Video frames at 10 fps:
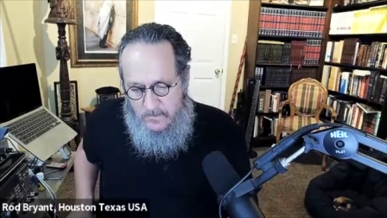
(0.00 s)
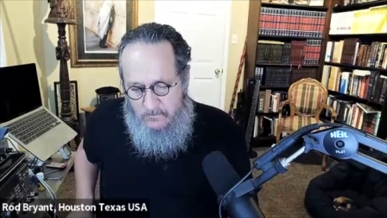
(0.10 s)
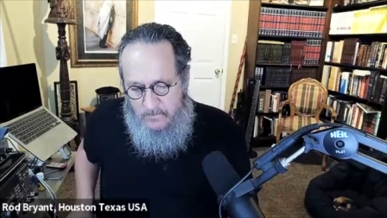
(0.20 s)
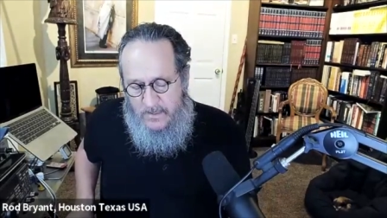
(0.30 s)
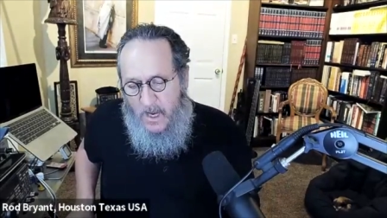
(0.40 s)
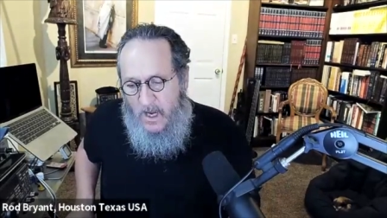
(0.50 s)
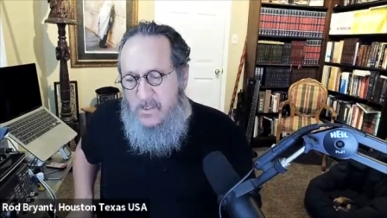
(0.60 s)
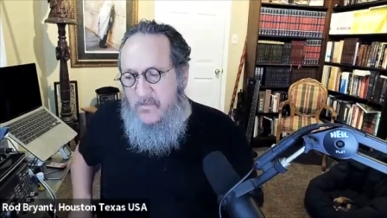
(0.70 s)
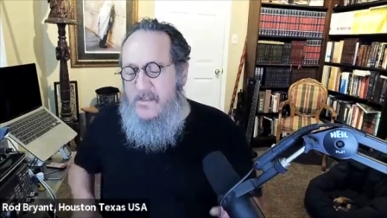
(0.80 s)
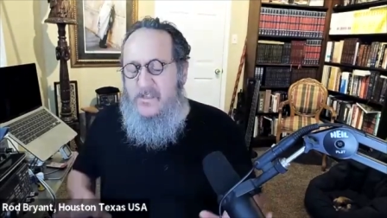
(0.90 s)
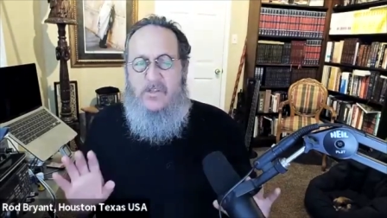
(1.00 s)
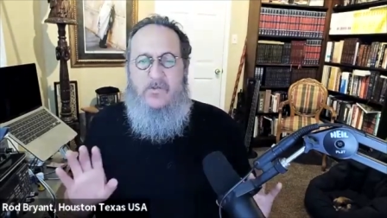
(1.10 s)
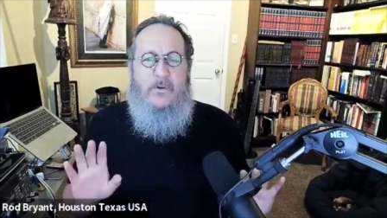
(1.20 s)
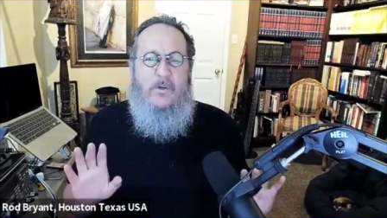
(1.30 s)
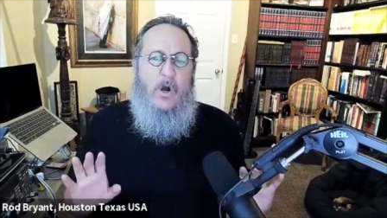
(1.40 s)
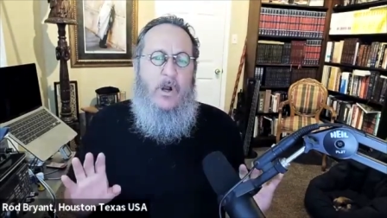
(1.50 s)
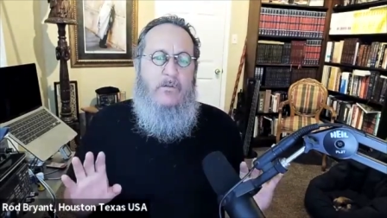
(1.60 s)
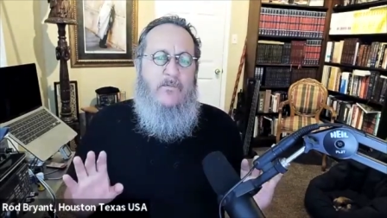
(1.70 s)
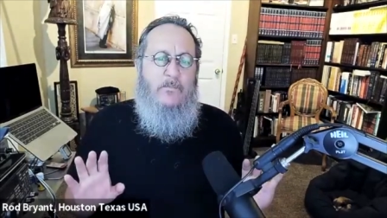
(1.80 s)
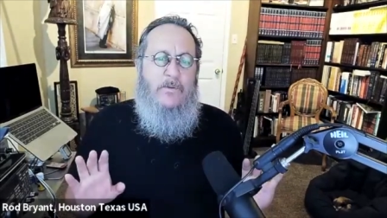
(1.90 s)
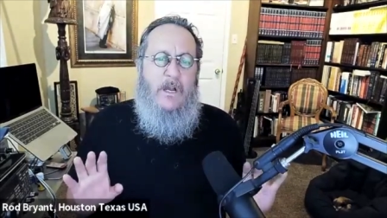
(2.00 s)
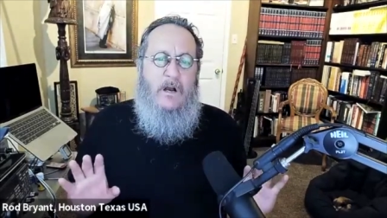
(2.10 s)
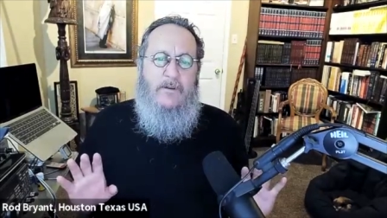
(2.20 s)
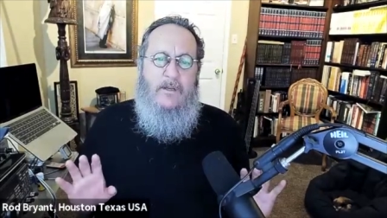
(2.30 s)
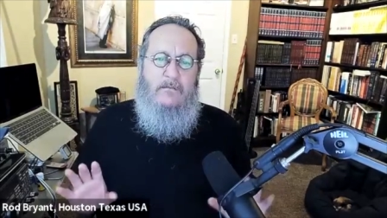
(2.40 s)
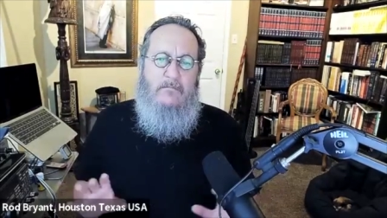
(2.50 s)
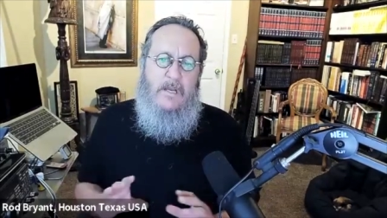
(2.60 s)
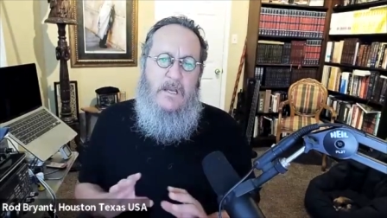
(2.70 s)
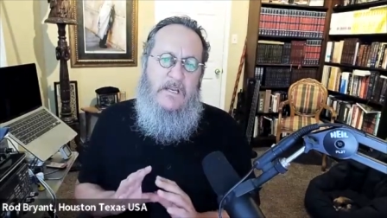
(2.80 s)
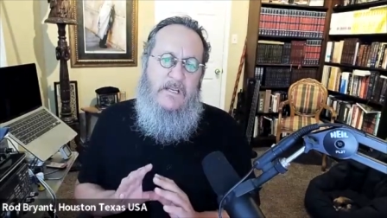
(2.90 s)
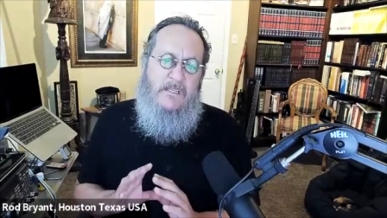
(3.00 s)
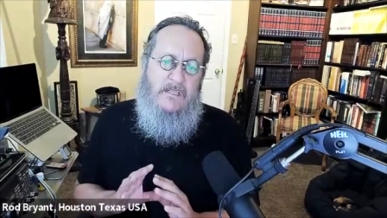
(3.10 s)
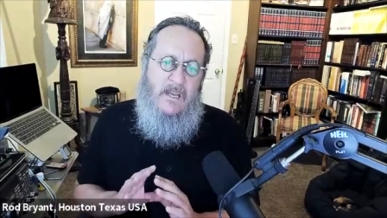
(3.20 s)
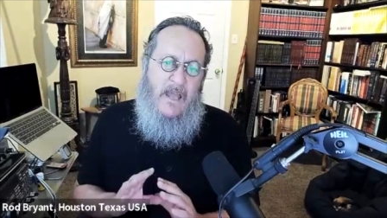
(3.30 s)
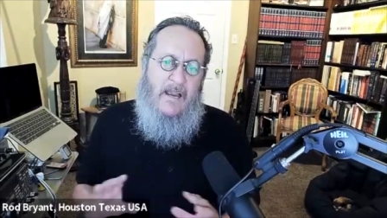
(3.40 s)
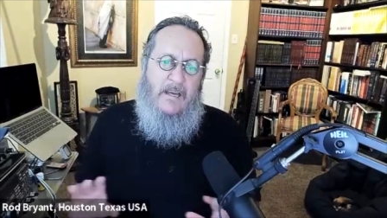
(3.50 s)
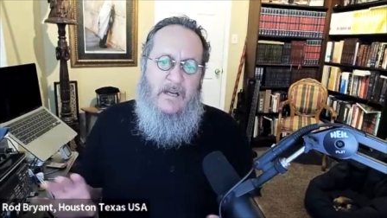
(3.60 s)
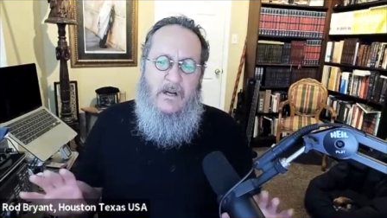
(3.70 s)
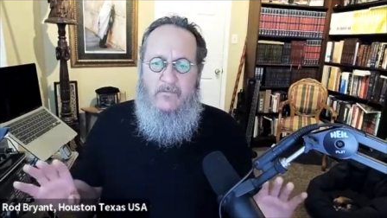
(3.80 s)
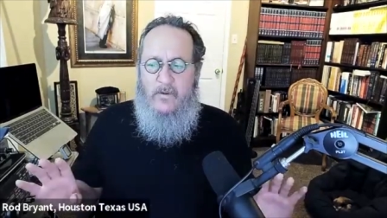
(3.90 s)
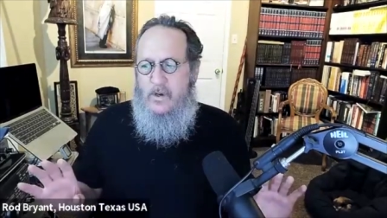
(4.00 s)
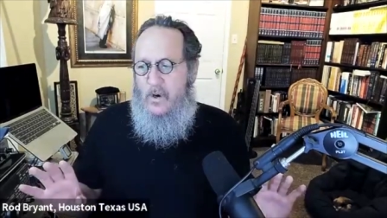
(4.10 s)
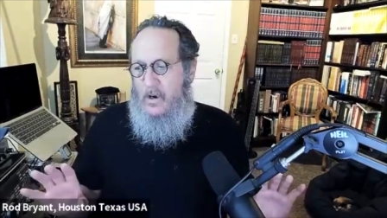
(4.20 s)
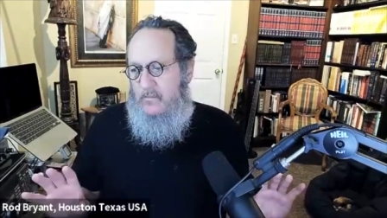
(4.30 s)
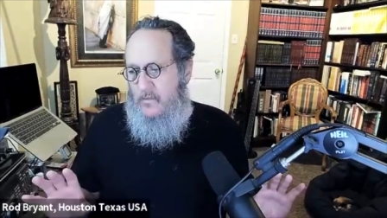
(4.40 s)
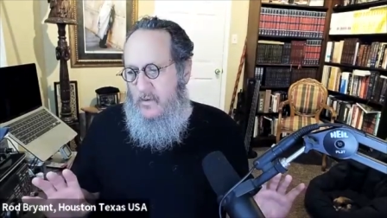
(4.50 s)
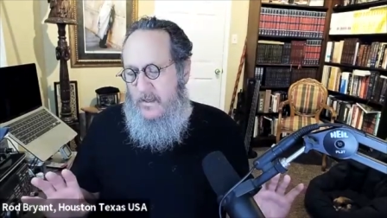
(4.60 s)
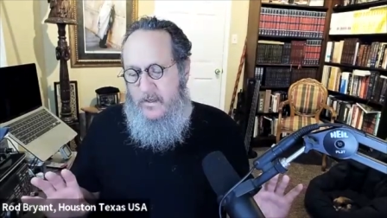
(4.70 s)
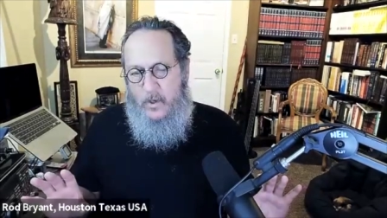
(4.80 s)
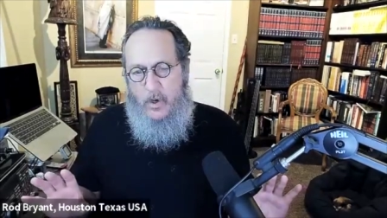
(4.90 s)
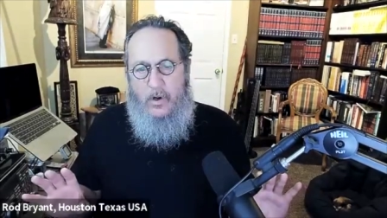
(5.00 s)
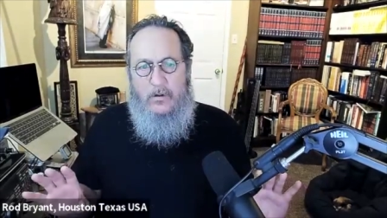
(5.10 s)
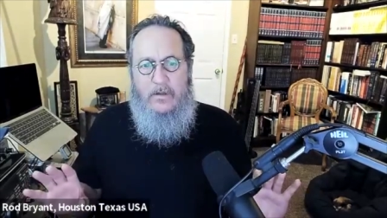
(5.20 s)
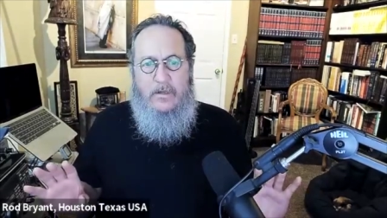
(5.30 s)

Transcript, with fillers: because of his disregard from the covenant and his lack of regard for it at all,